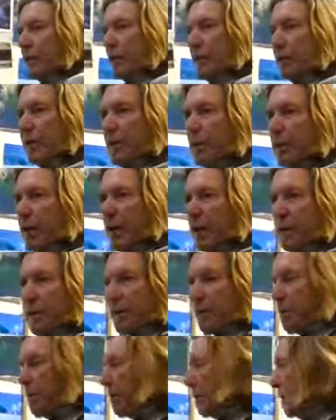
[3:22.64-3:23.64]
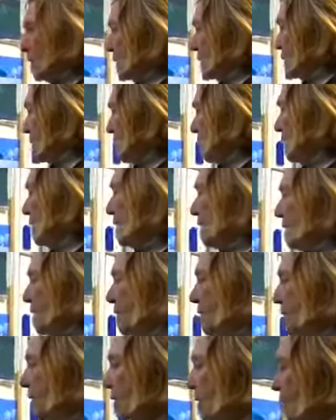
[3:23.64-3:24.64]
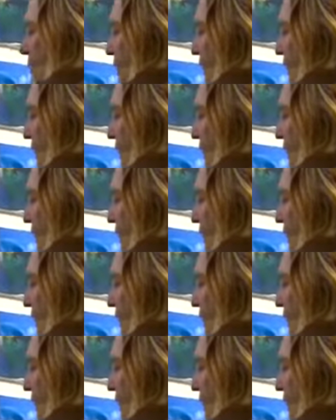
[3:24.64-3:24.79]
through the bottom of the pool. So you'll